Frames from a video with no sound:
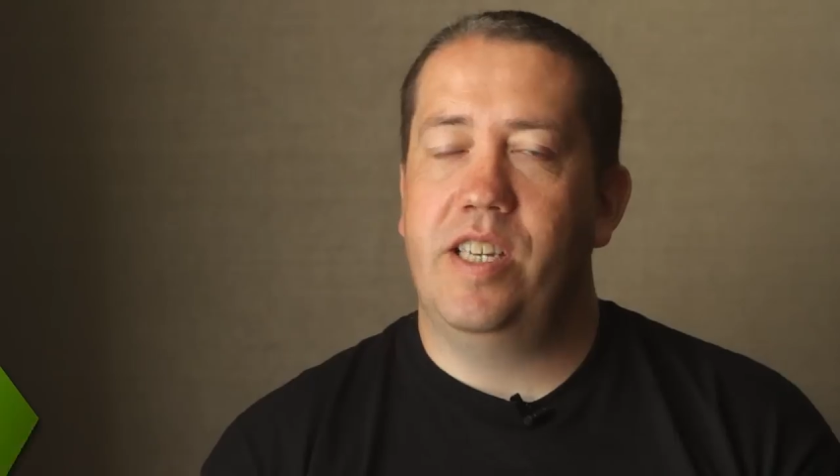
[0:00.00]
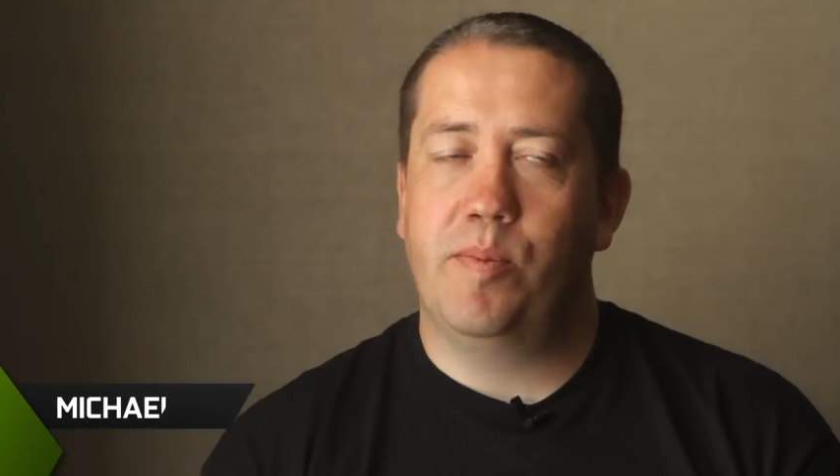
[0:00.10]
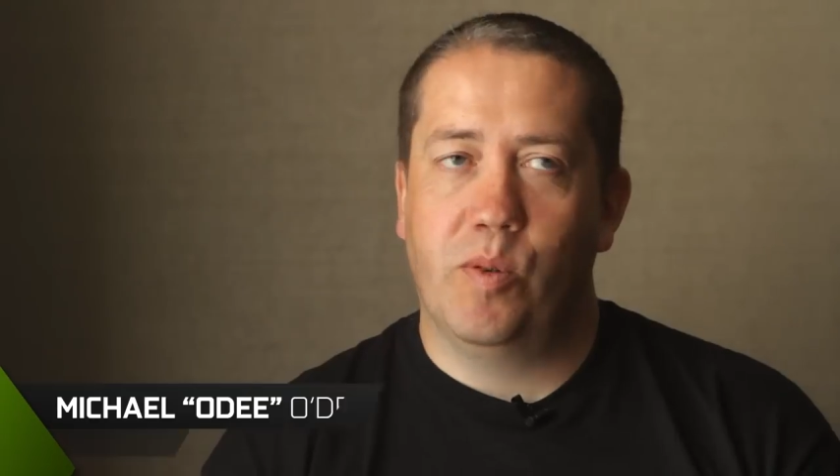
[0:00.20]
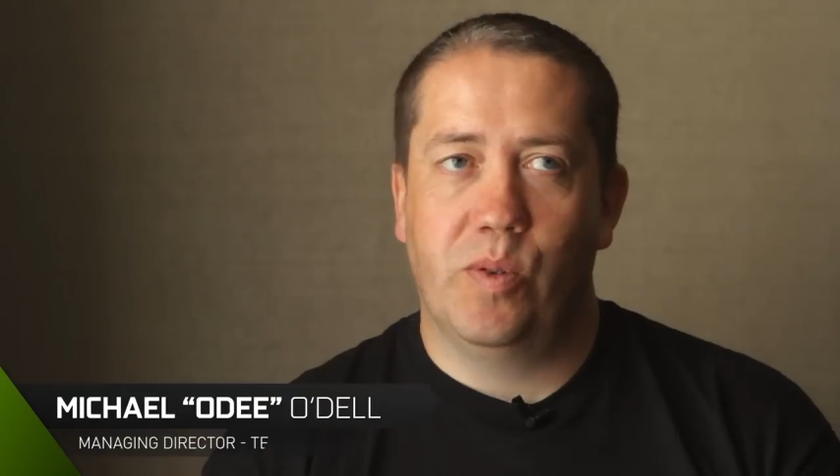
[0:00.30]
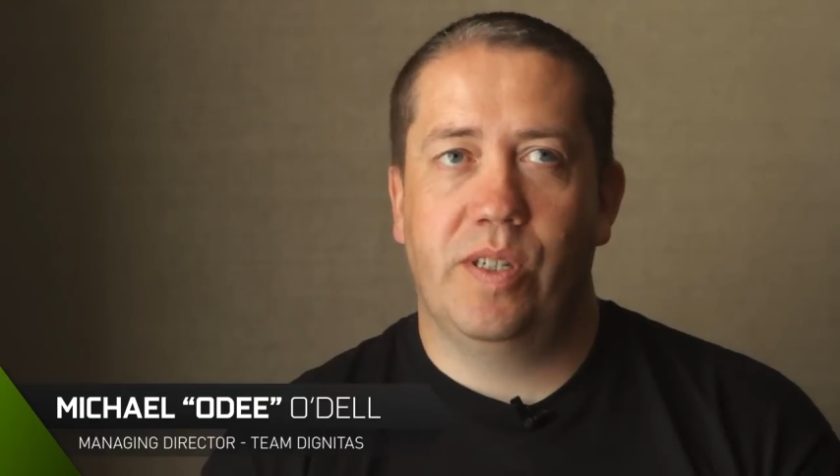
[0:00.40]

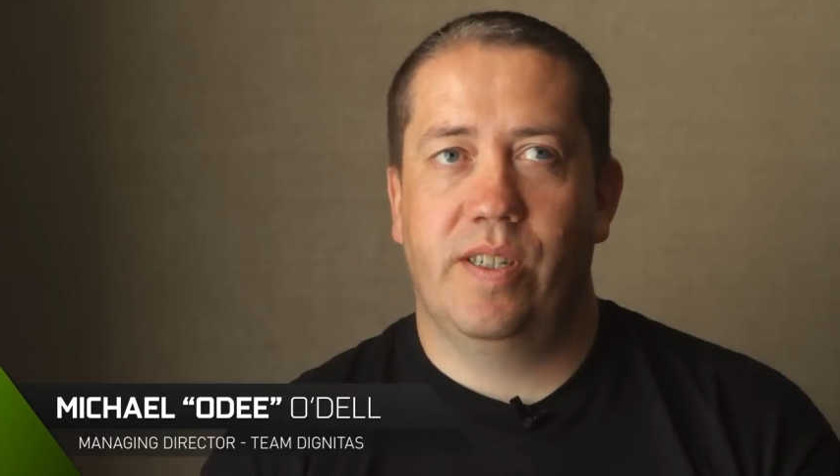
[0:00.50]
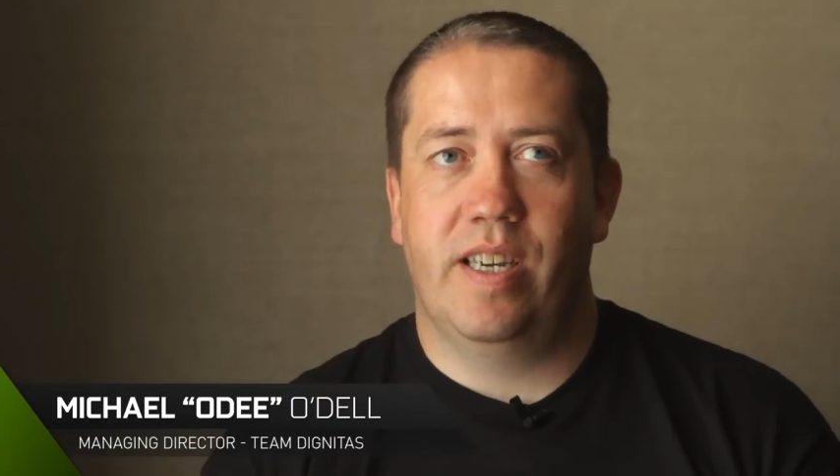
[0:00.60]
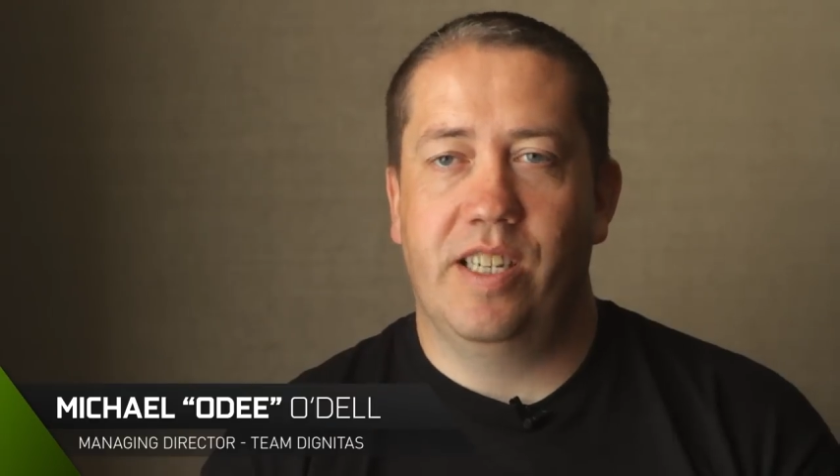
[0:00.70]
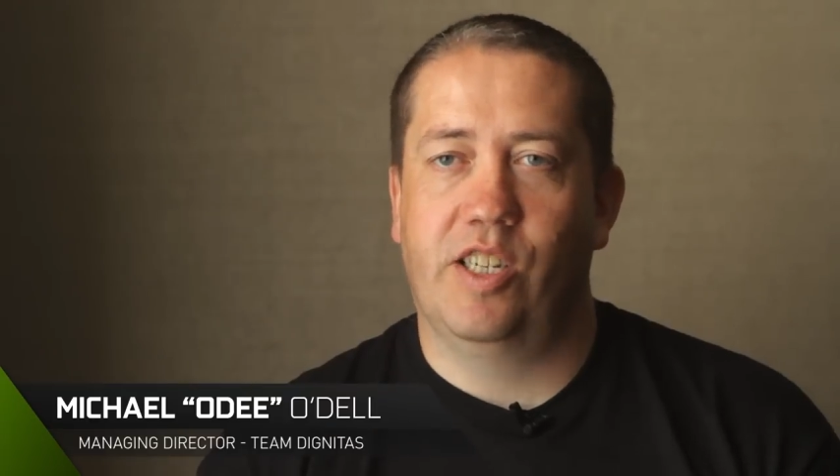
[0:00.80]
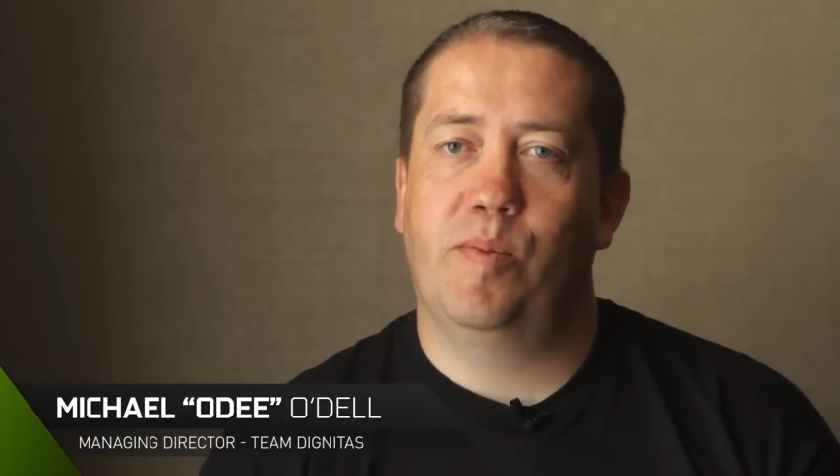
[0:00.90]
eSports
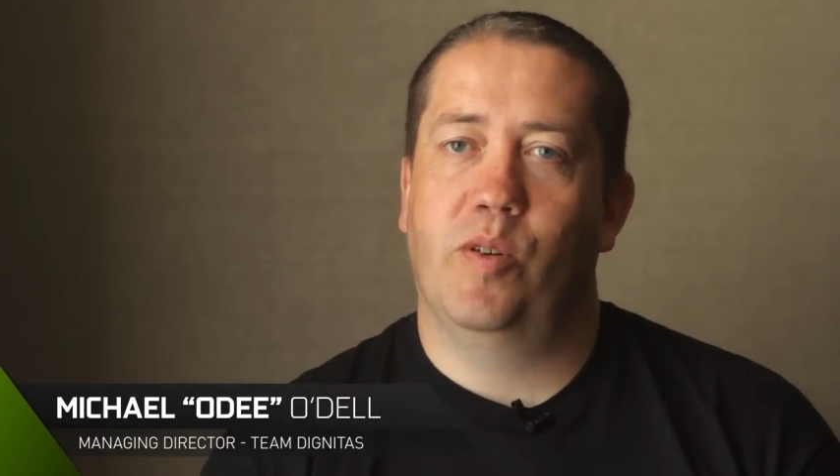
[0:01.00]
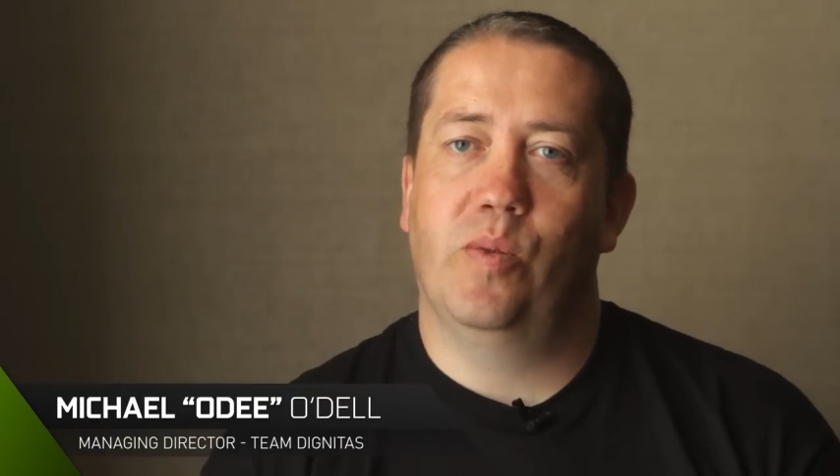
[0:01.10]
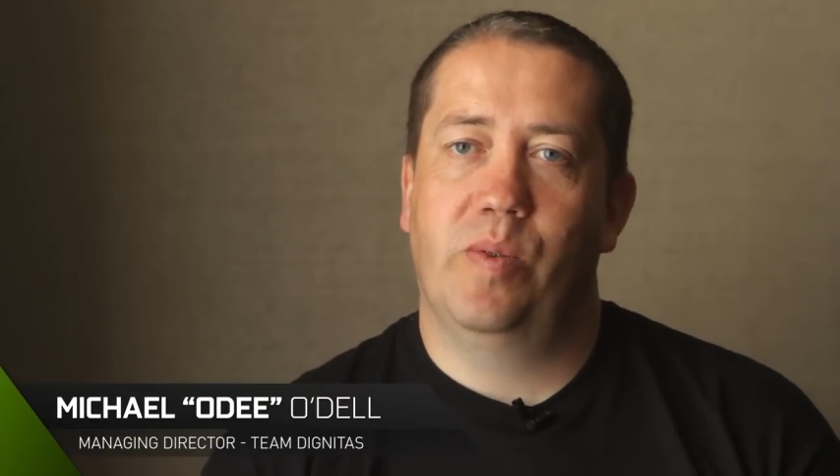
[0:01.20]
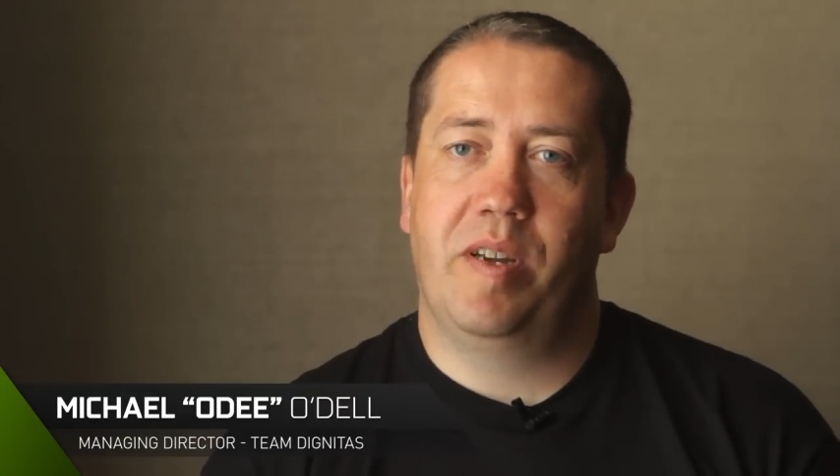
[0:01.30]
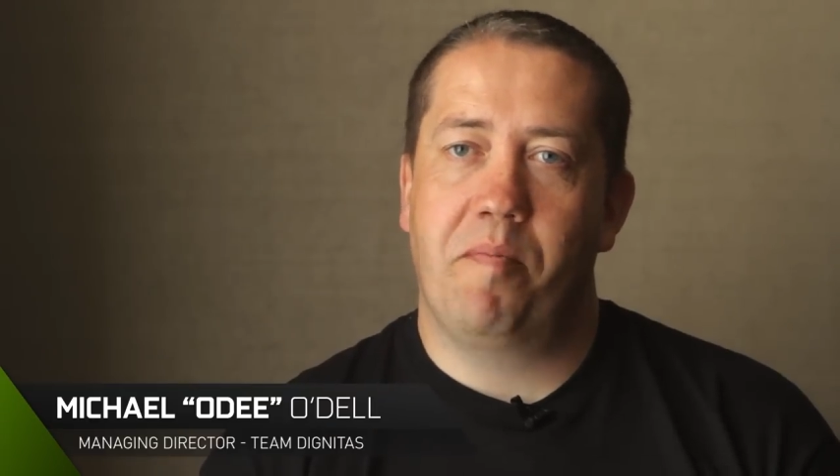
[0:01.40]
is a
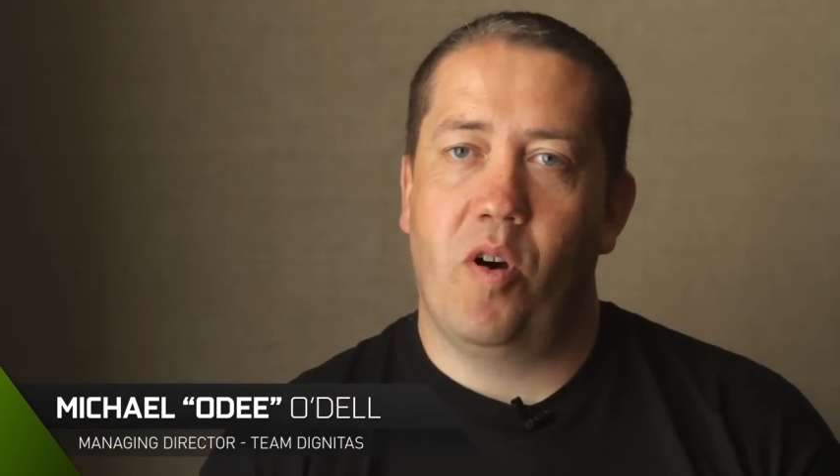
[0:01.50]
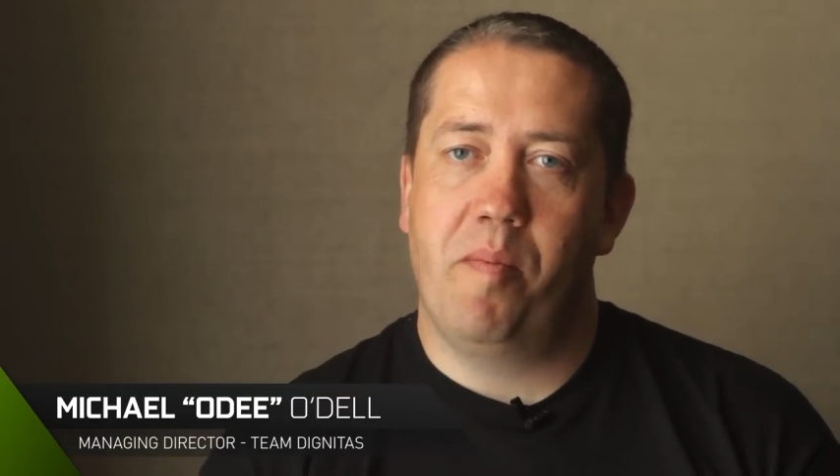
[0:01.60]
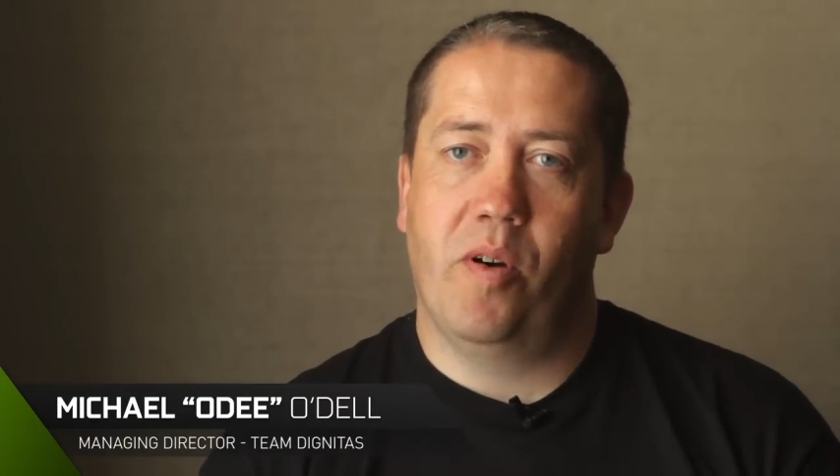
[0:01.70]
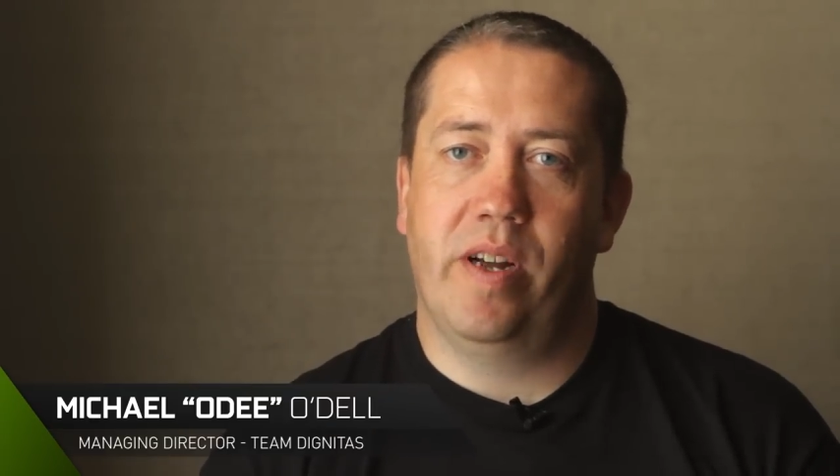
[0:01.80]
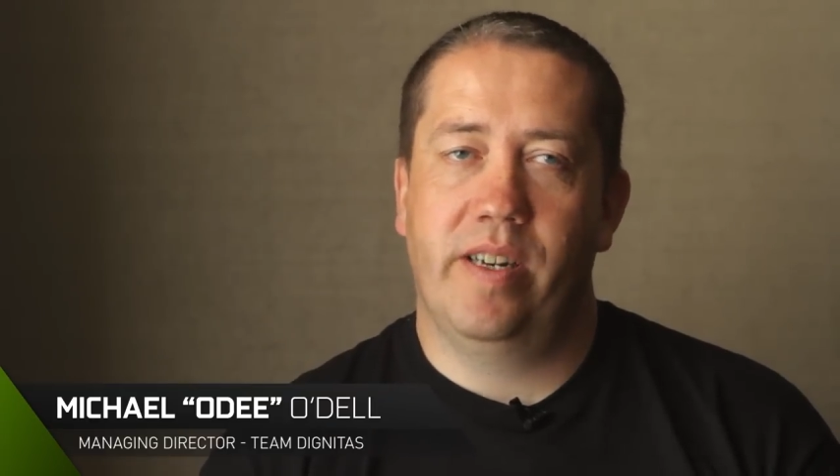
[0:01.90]
sport, in
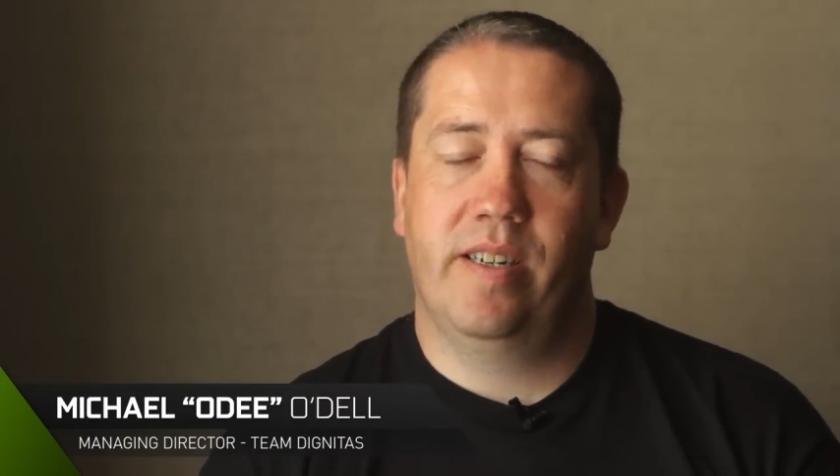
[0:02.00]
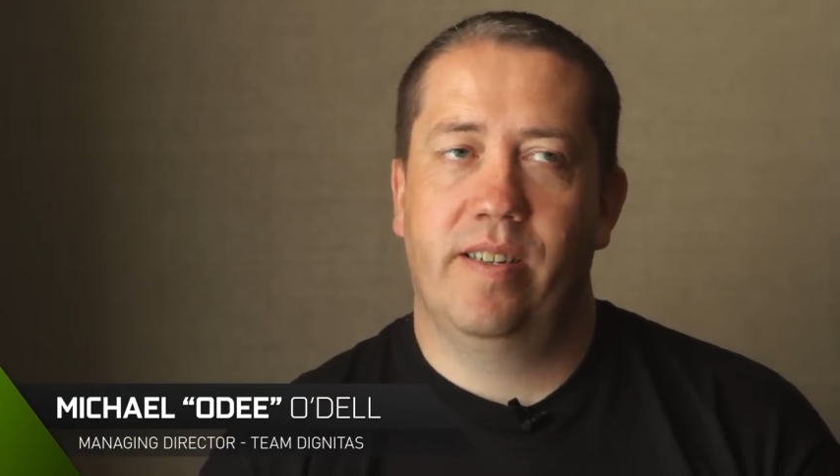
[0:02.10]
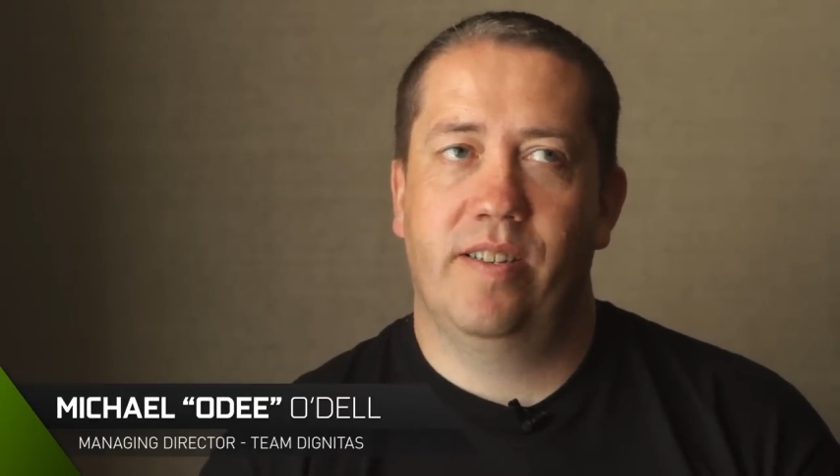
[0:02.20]
my mind.